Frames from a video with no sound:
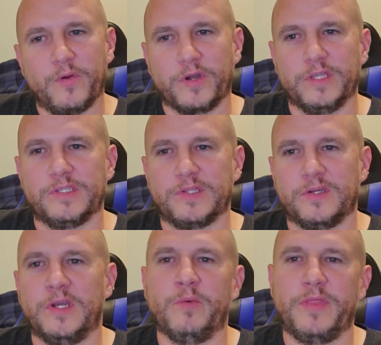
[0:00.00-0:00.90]
or
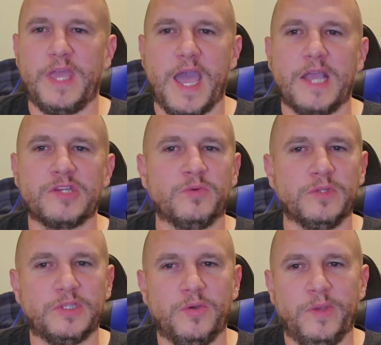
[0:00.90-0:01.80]
concerned with the actual
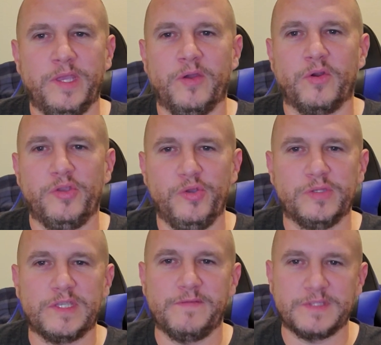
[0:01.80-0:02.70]
doing or
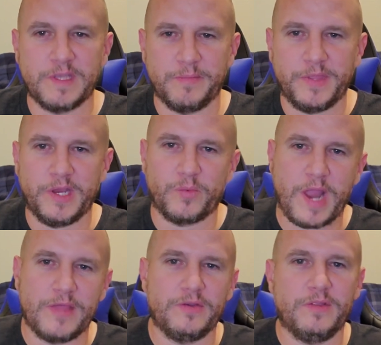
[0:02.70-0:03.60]
use of something
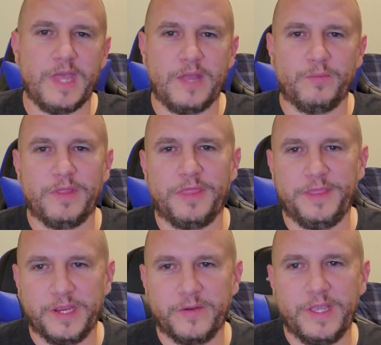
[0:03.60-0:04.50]
rather than with
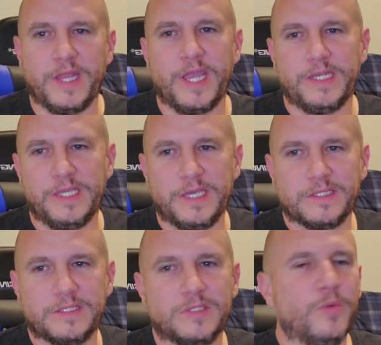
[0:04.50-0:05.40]
theory and
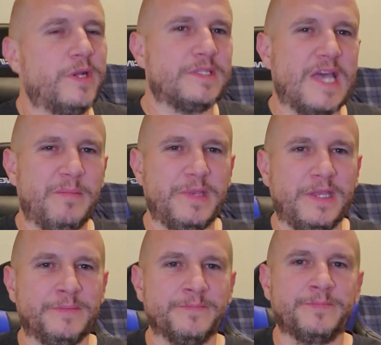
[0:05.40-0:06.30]
ideas. So what does that mean?